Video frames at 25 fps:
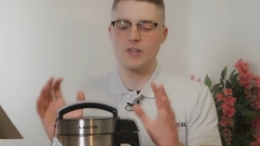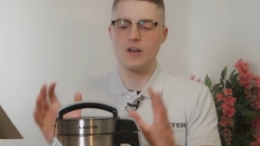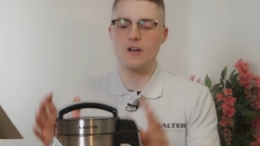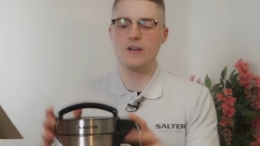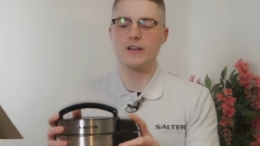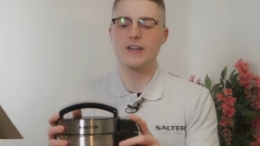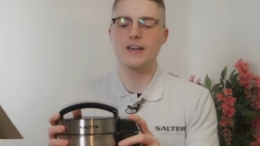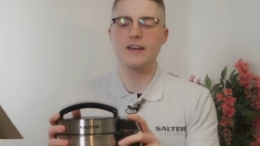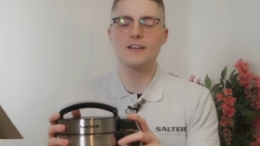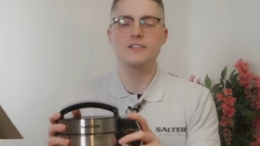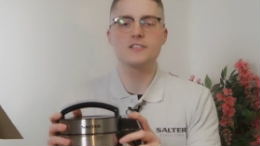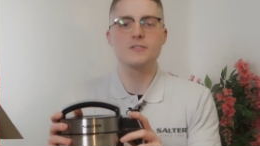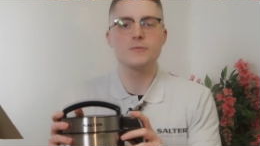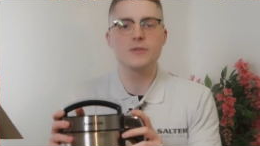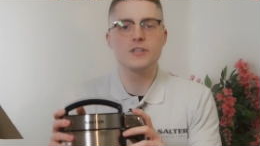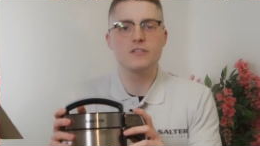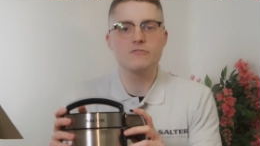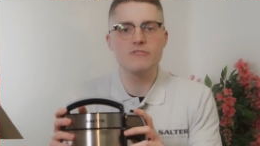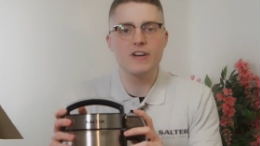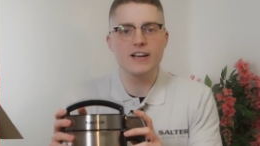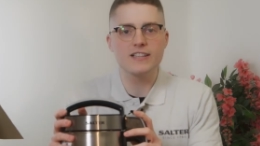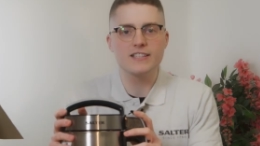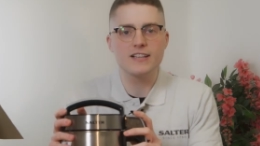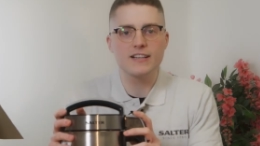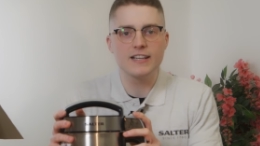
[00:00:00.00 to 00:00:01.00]
Okay, so when you're
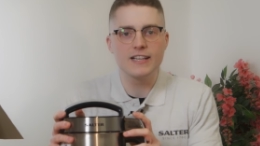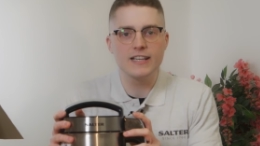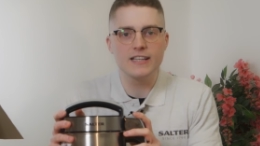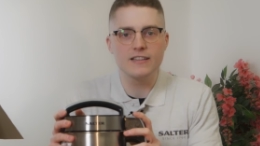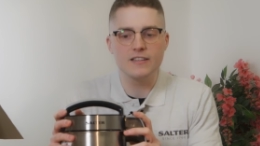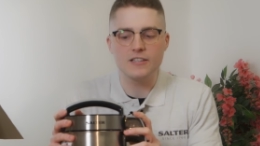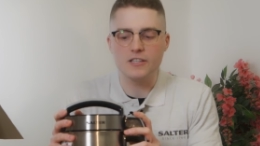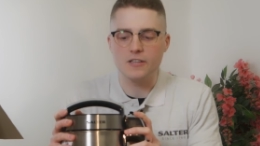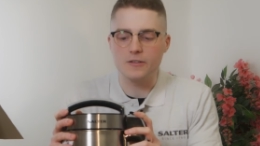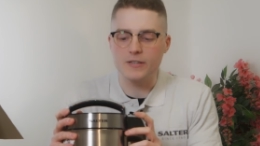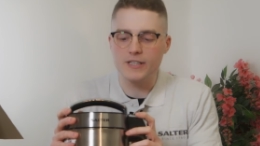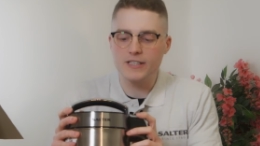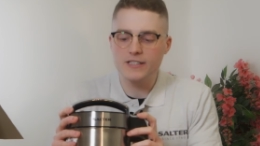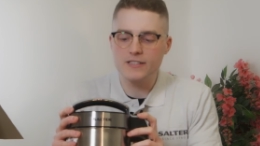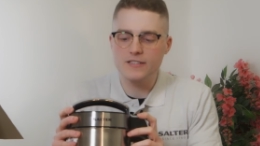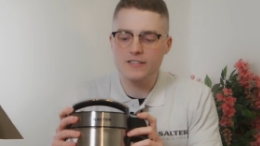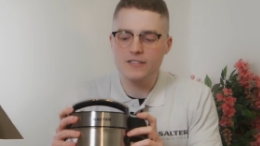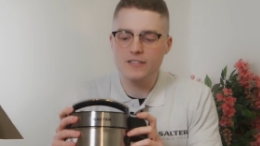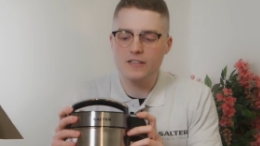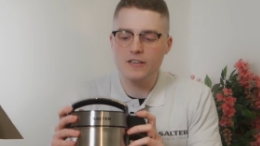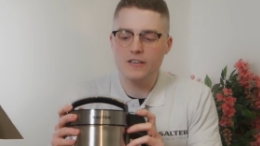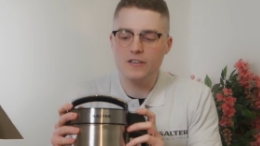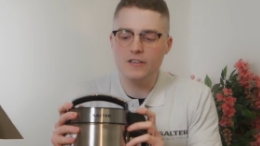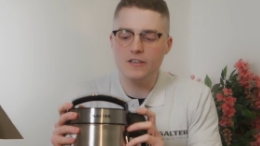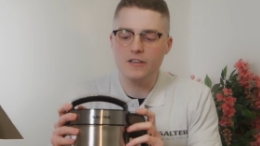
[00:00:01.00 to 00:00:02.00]
ready to clean the
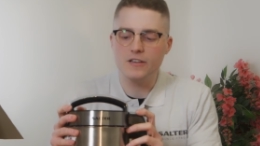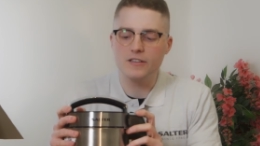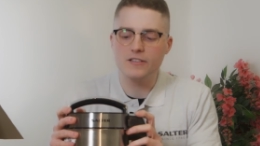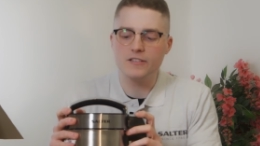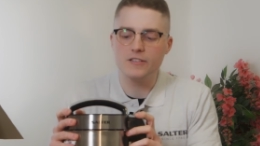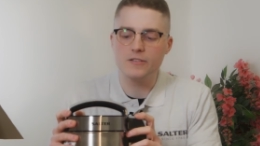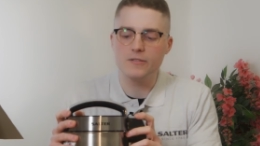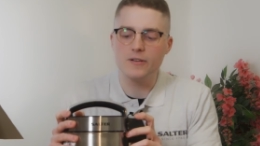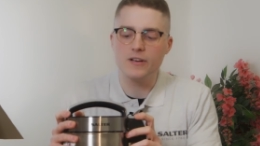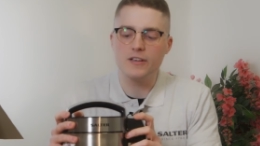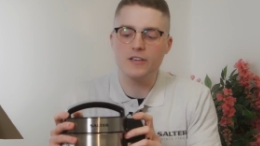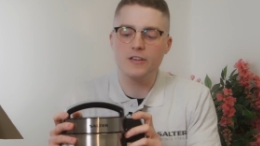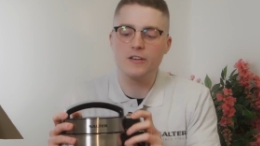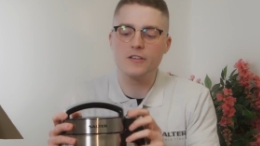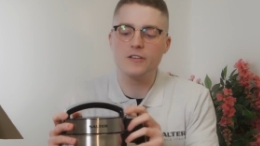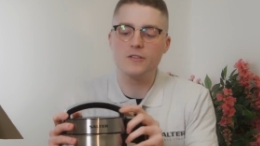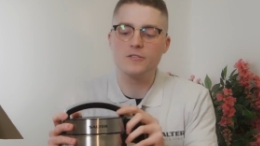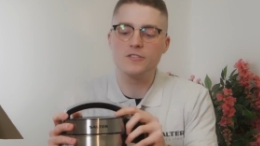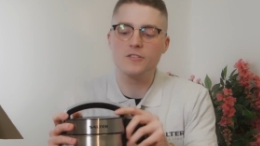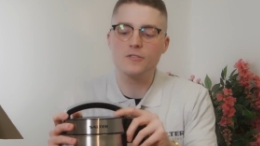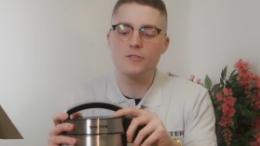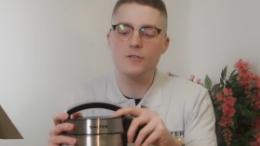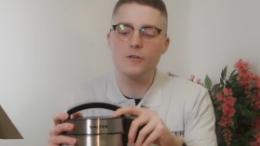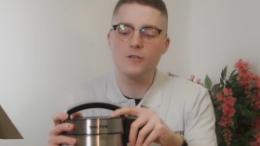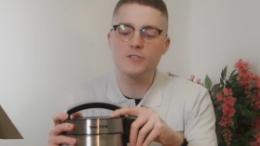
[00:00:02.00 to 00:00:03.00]
unit, you can
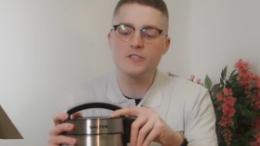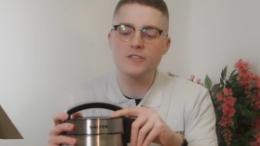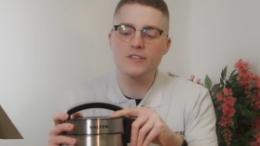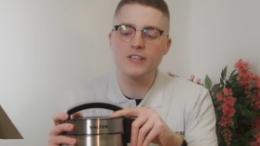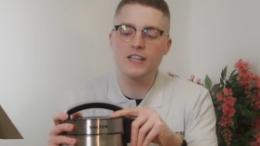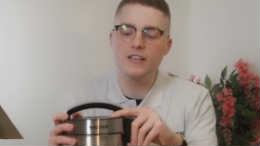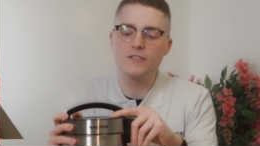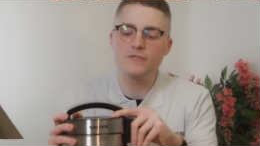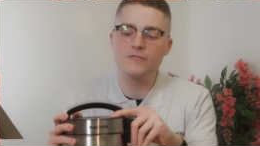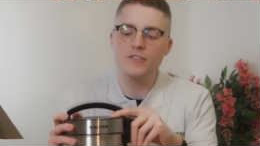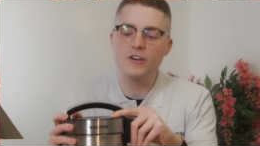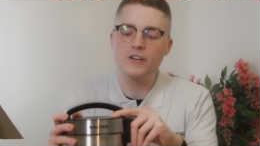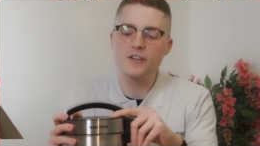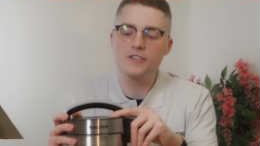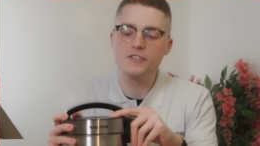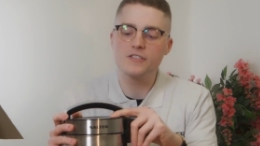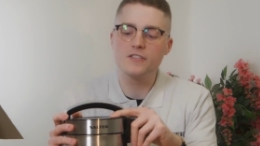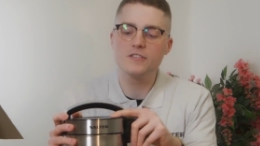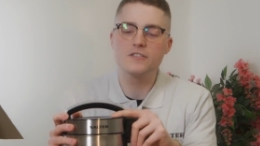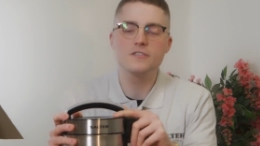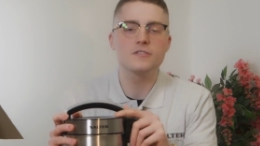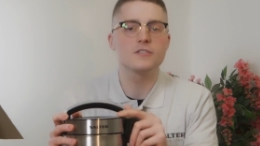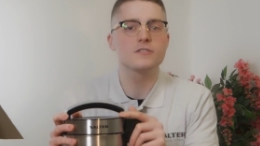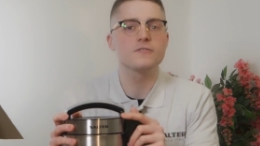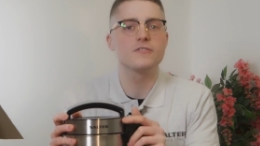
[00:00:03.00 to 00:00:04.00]
use the auto clean
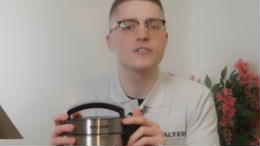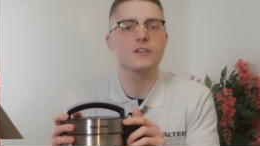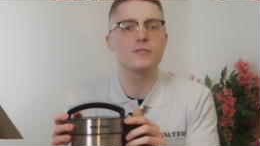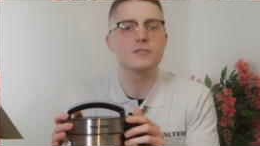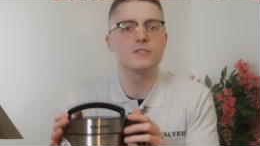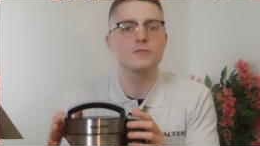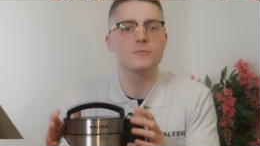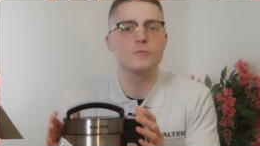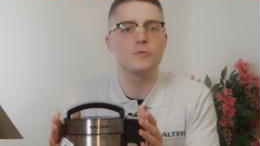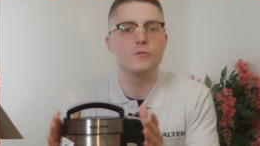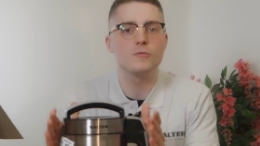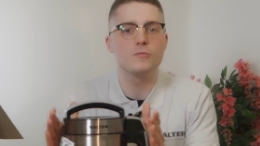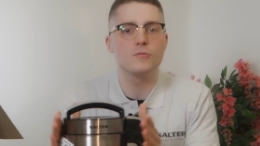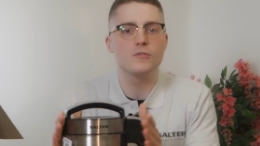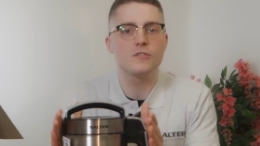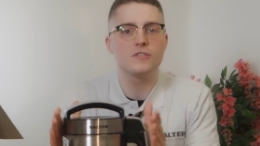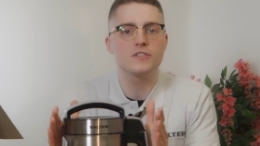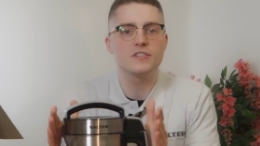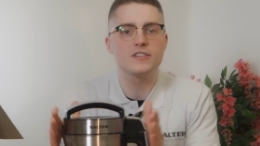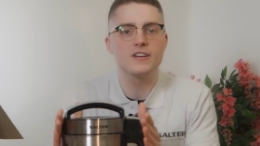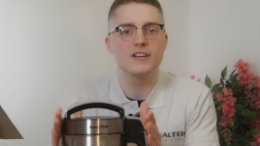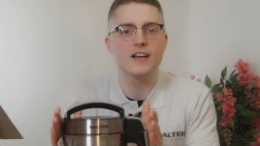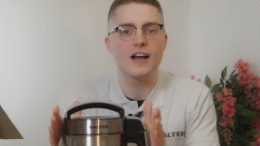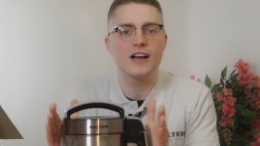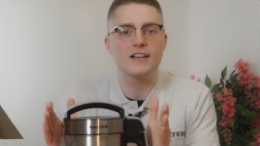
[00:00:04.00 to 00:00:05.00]
function. So just fill it with some warm
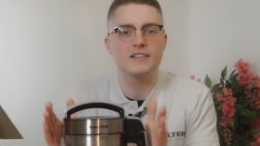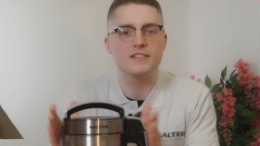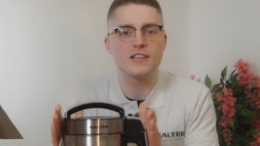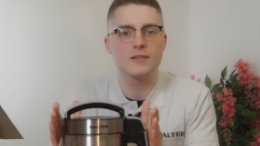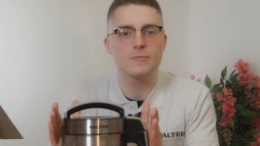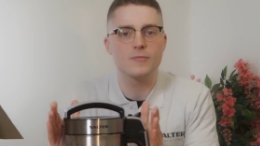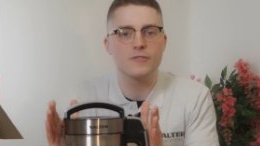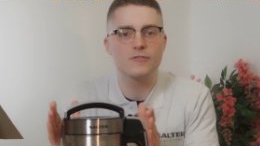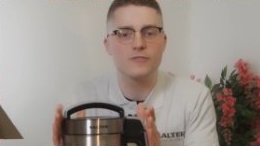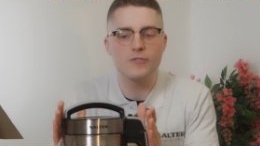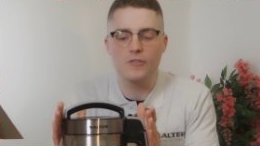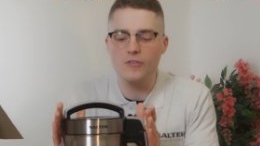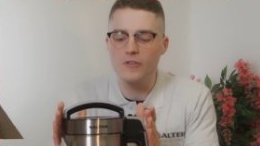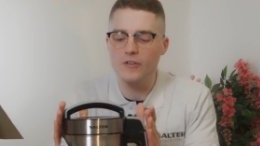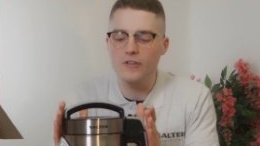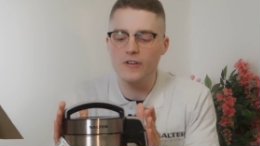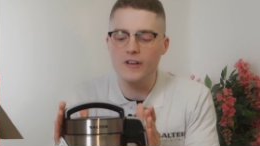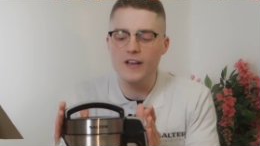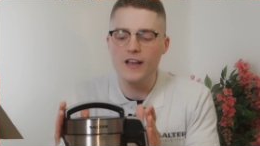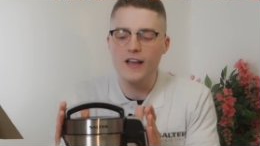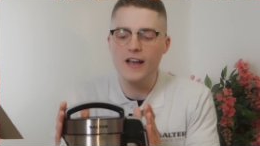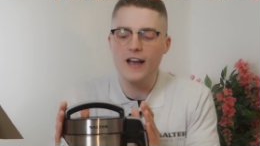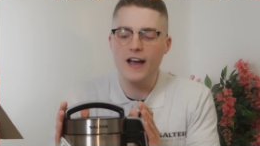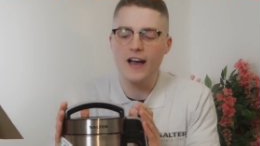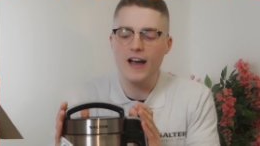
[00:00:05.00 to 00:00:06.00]
water, as I said
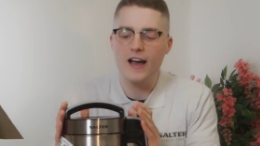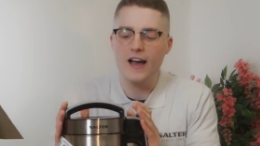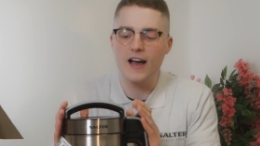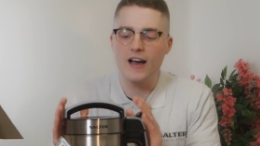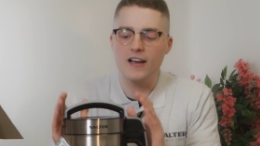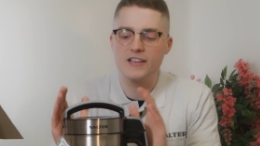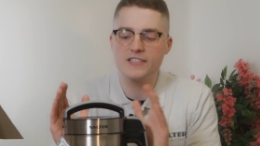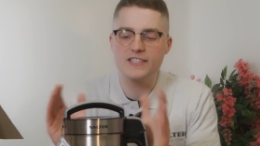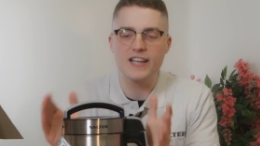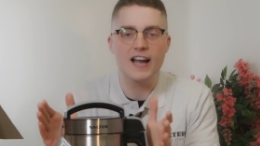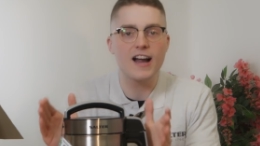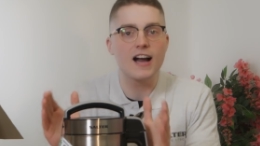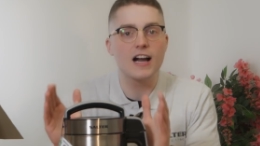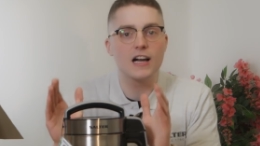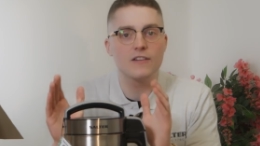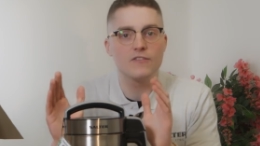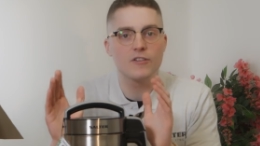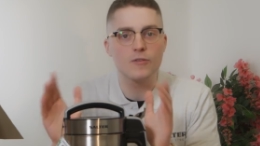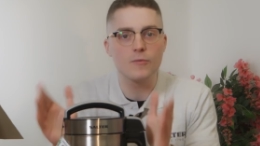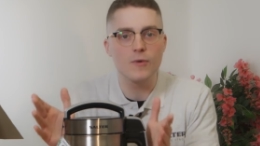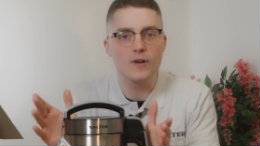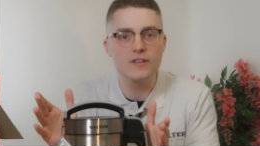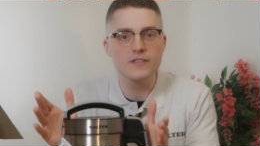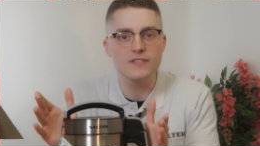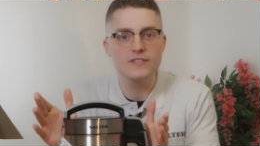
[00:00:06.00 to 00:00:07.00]
before, cycle it
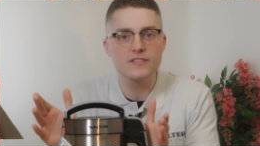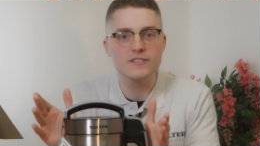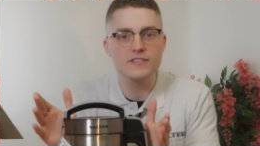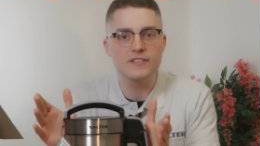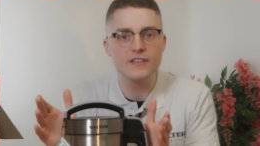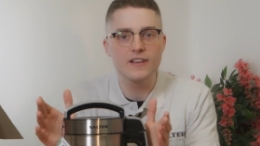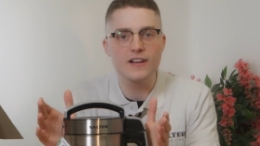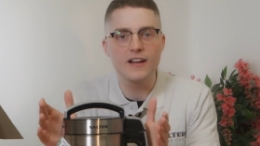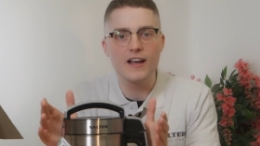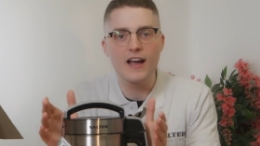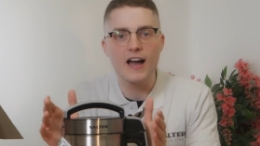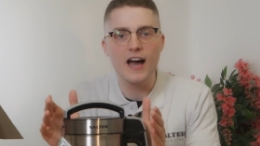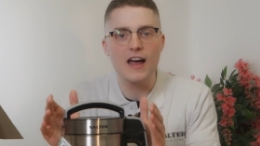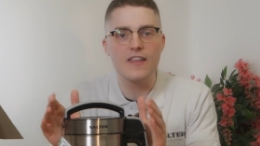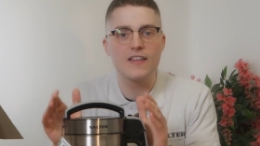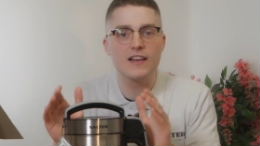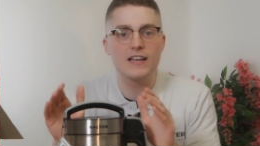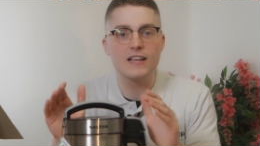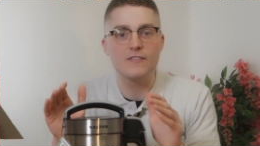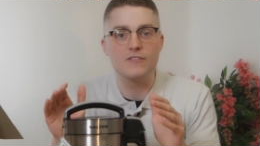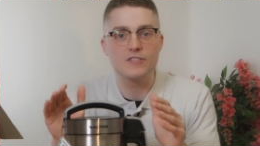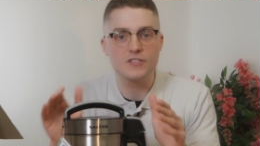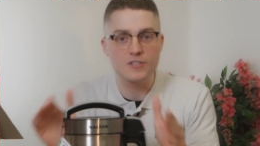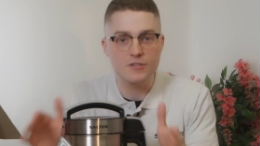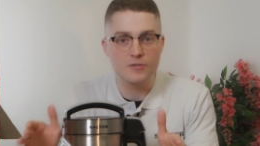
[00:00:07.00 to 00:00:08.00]
for once, and then
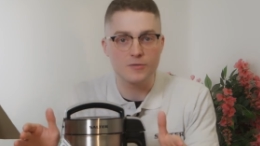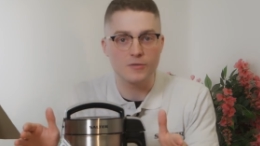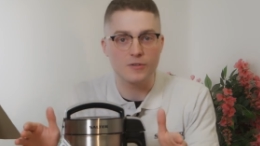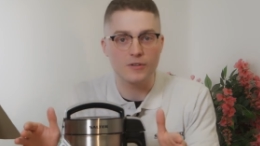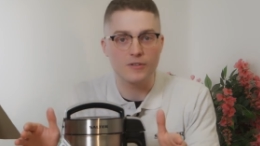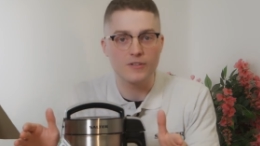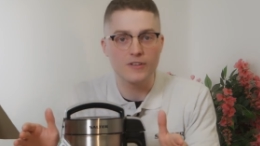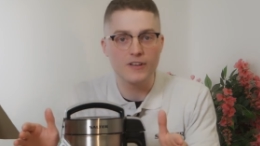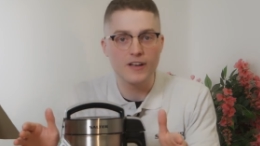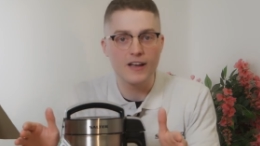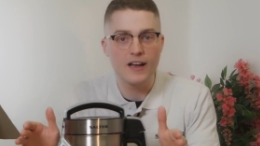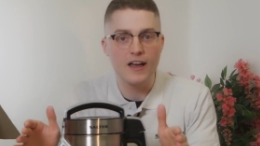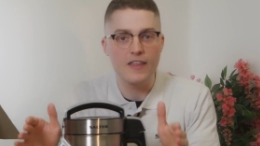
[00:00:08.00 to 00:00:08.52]
leave it to cool.